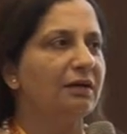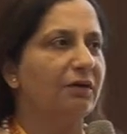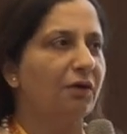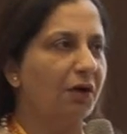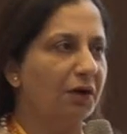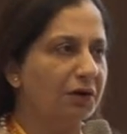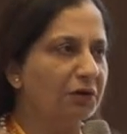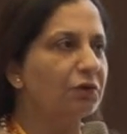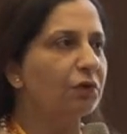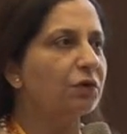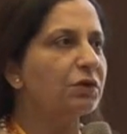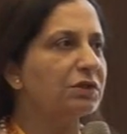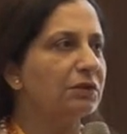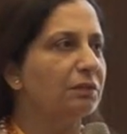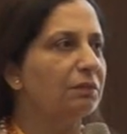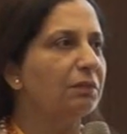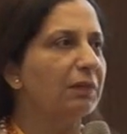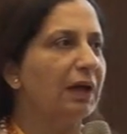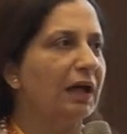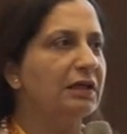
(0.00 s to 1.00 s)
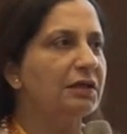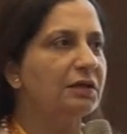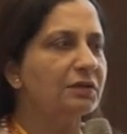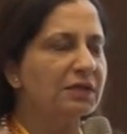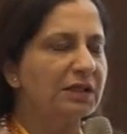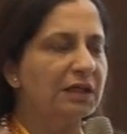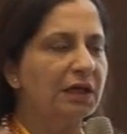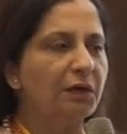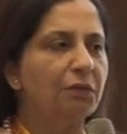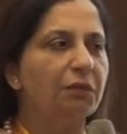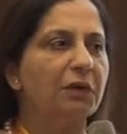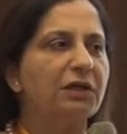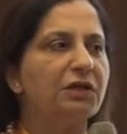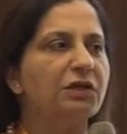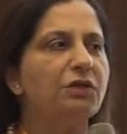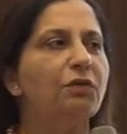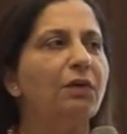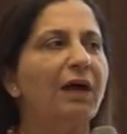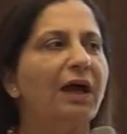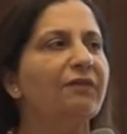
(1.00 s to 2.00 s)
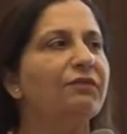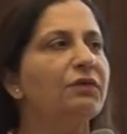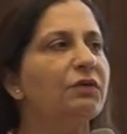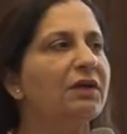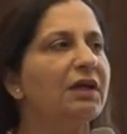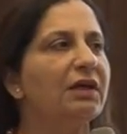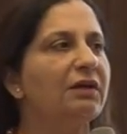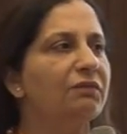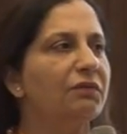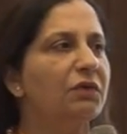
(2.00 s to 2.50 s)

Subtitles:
on ROTEM, and you see what you have to give.